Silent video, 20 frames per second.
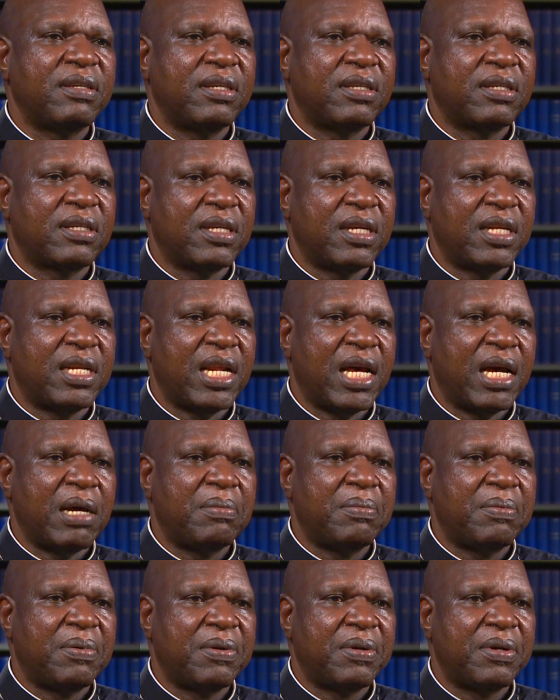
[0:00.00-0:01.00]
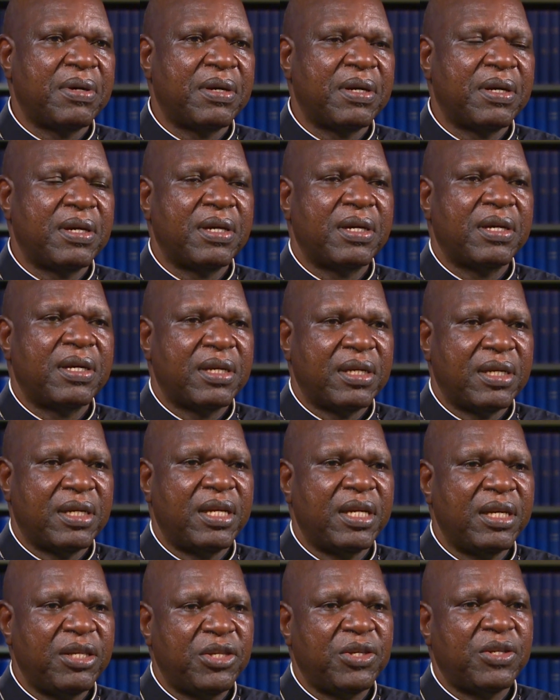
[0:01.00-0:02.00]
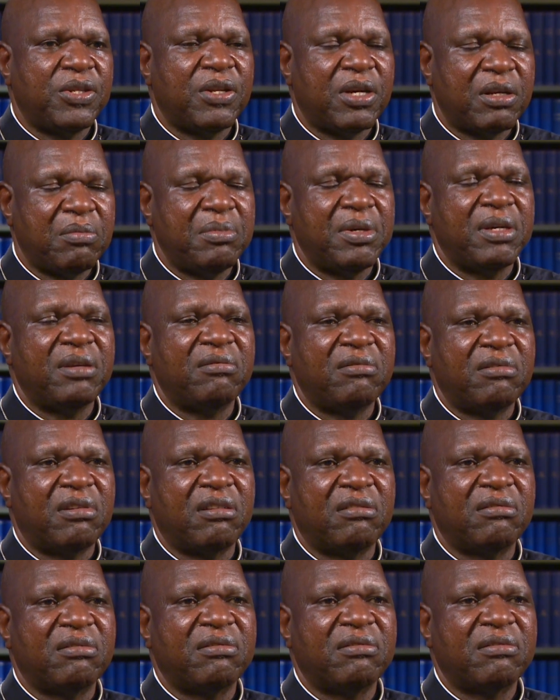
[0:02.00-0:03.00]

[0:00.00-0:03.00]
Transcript: is kidnapped, they should not be involved.